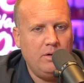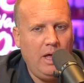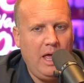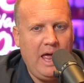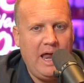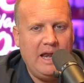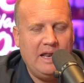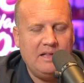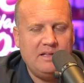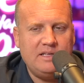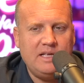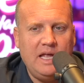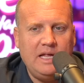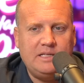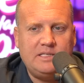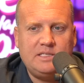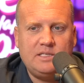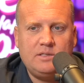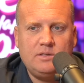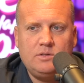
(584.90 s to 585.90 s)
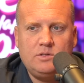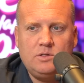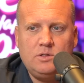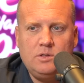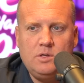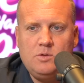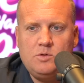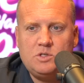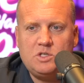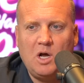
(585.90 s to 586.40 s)
and it's
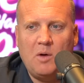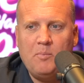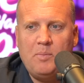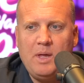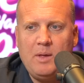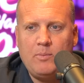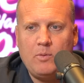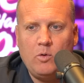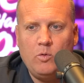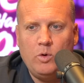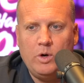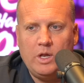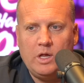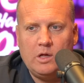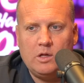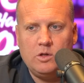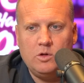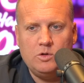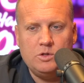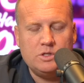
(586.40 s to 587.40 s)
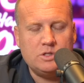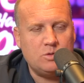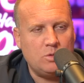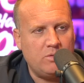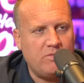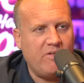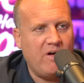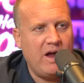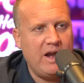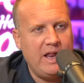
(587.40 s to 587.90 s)
some people would include this with
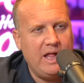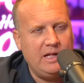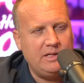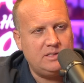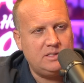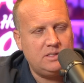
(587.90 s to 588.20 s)
finance.